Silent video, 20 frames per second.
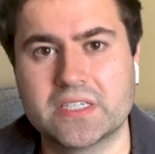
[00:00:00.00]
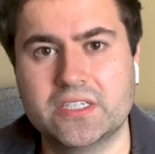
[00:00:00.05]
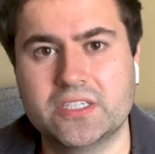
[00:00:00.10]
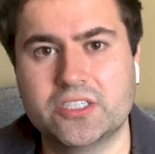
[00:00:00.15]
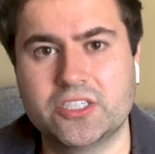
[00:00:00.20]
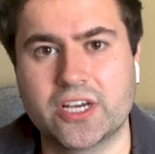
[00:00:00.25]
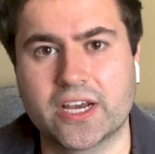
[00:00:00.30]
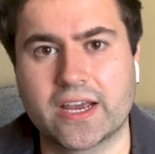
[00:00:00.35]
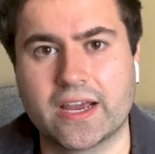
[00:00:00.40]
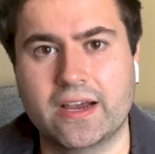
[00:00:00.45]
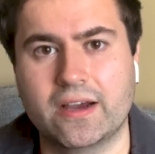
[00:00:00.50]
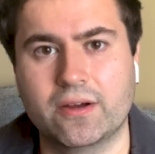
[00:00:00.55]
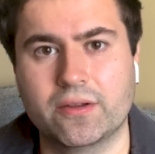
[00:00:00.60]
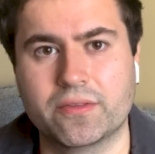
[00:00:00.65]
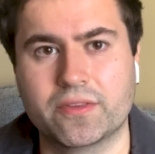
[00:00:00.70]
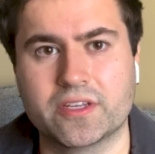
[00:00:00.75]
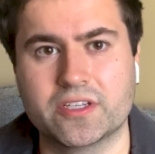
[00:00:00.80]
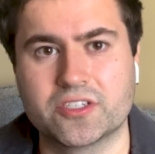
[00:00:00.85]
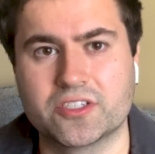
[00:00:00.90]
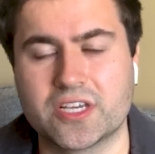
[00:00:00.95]
check
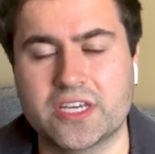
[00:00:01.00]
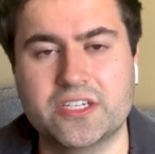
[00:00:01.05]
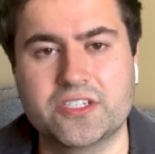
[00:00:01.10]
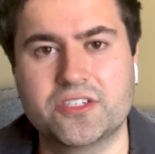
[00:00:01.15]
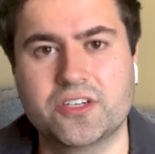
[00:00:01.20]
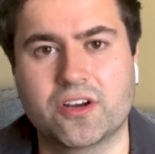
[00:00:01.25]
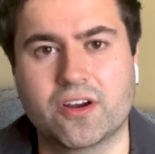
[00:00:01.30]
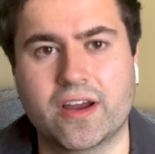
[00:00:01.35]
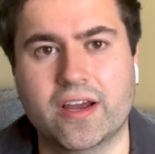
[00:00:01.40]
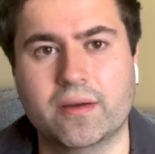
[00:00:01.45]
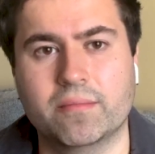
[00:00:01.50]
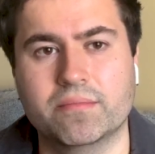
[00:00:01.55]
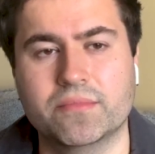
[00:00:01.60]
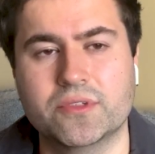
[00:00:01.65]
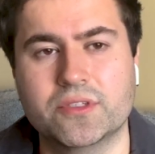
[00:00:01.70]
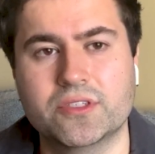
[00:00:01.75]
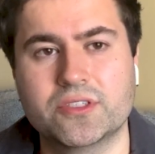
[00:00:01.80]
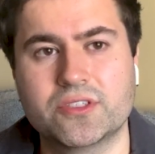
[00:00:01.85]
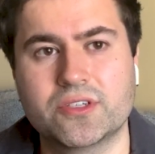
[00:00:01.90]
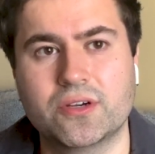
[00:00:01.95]
out this Instagram.
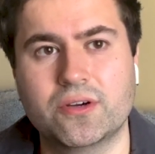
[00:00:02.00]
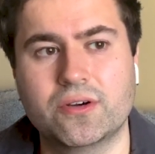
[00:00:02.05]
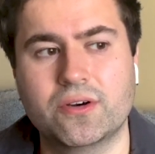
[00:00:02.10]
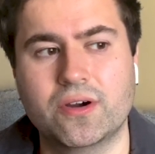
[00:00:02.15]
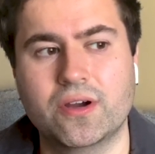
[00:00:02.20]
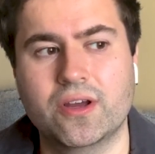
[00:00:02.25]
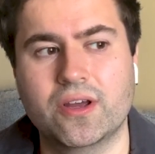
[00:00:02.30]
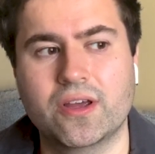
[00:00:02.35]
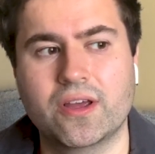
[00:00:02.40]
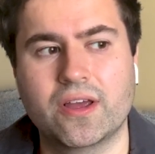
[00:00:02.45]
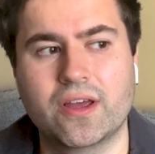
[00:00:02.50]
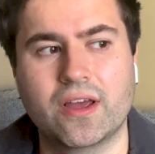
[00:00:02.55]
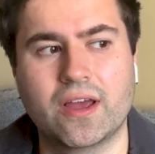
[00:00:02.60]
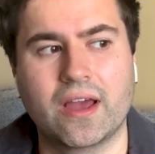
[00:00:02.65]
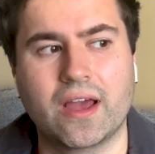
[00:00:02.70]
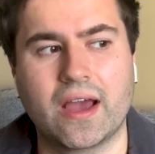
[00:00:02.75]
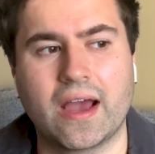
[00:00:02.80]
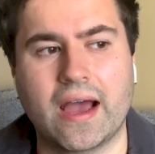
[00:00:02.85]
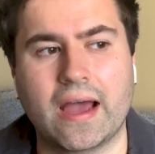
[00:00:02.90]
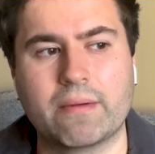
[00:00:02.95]
So
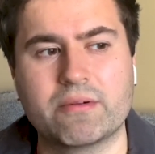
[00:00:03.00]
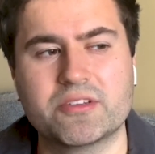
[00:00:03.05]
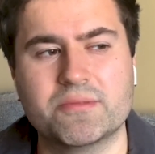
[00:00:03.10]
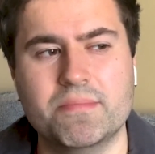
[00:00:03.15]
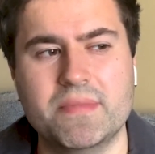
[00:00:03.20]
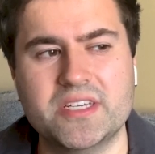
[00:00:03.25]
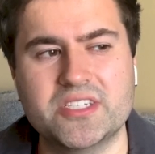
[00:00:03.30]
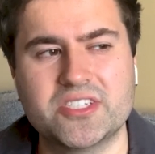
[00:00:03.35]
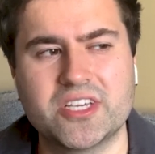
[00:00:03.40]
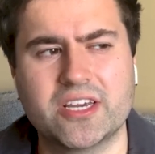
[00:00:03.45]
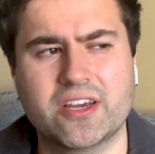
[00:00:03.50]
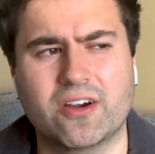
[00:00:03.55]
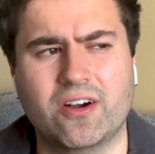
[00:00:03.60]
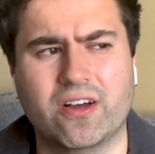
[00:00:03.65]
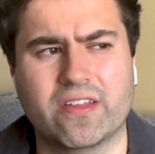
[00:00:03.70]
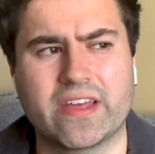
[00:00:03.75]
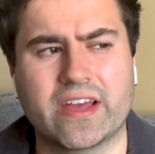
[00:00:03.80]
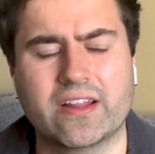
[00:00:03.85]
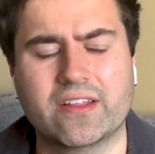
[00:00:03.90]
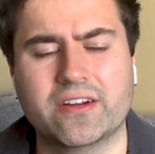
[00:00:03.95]
I was missing
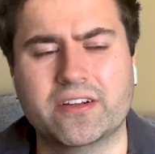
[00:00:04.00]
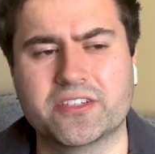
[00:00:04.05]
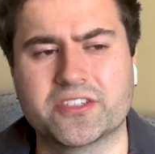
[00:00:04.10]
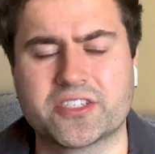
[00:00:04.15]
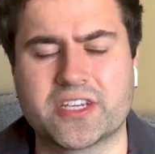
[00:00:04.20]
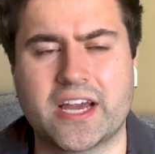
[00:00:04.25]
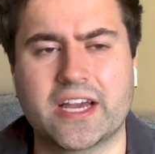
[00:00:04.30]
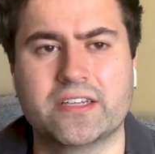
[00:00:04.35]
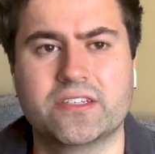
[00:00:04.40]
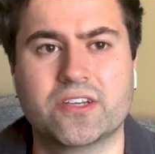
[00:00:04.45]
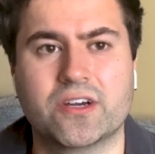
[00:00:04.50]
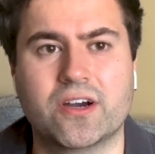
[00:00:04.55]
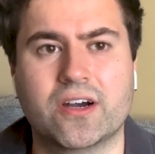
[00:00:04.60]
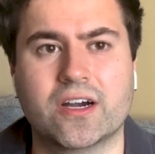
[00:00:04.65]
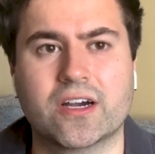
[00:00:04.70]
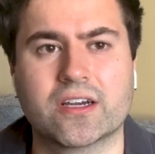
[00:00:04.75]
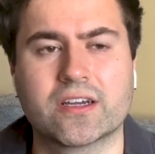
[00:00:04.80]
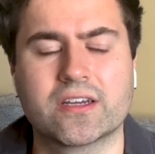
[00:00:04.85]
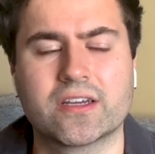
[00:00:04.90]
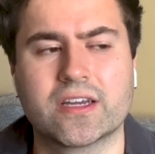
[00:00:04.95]
all that little side
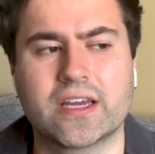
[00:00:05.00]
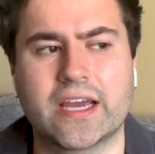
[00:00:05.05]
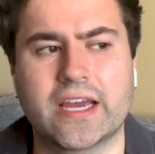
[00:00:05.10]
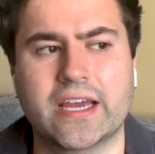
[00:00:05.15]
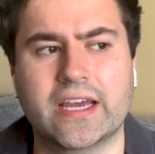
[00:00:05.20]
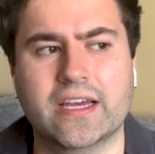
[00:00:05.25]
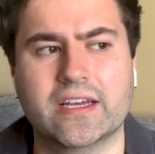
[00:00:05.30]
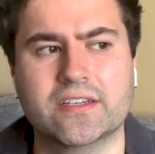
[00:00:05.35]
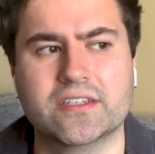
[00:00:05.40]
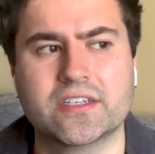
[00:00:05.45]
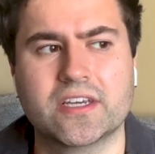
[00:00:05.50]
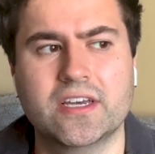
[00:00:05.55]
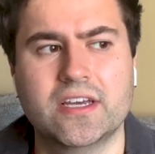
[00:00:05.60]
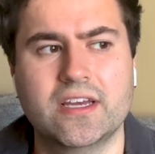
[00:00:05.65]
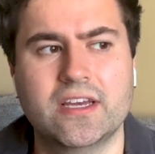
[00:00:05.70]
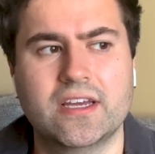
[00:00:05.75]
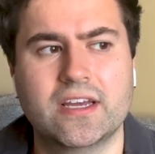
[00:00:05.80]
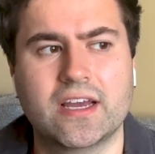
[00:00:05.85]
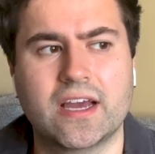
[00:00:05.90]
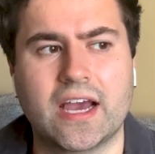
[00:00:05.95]
talk, and
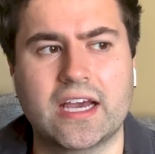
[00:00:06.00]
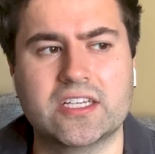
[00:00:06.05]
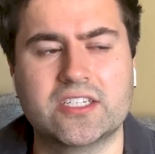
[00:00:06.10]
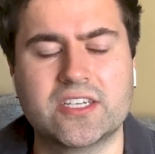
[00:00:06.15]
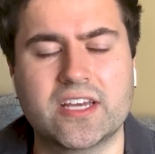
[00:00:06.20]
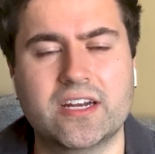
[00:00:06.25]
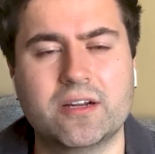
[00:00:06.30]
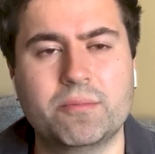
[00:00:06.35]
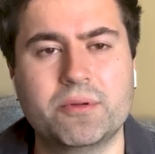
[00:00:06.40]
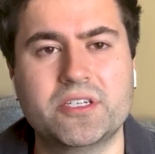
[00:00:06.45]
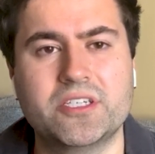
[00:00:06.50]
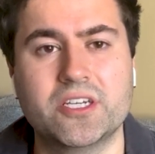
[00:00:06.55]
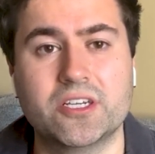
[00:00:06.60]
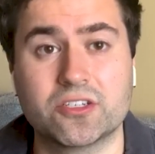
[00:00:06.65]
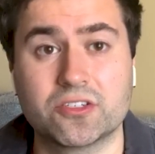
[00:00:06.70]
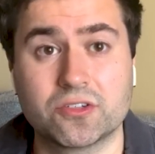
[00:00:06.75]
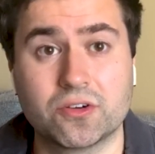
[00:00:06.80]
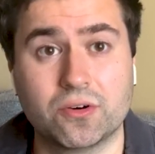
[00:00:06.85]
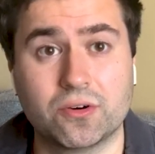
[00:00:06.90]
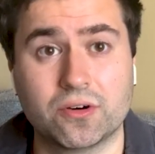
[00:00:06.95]
I set up a
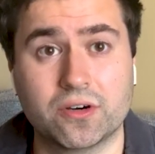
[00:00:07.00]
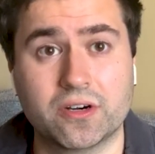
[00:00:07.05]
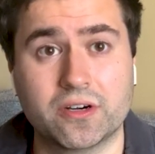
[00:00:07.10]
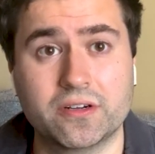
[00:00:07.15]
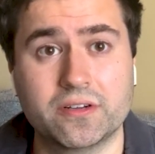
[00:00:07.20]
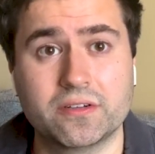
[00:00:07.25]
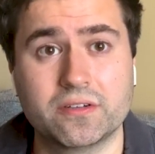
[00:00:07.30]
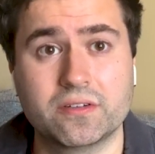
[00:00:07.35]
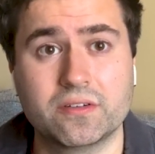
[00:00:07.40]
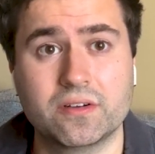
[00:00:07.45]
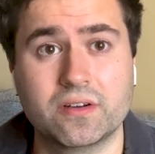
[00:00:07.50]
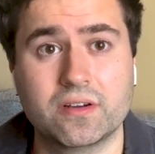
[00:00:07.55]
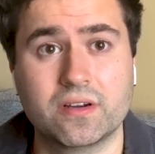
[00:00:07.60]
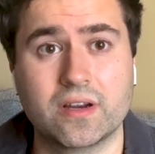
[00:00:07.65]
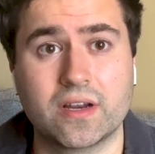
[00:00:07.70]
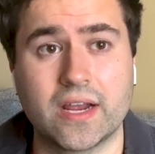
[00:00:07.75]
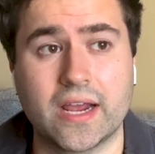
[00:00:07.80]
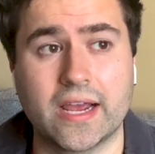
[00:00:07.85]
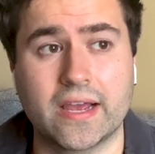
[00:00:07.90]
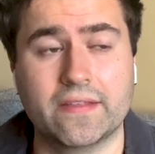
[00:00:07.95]
Discord,
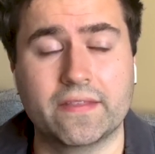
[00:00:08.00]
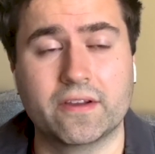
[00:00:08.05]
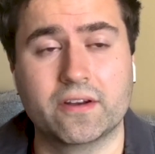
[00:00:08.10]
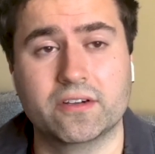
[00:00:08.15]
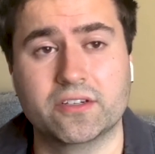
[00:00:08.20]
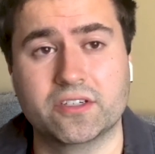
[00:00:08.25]
and they're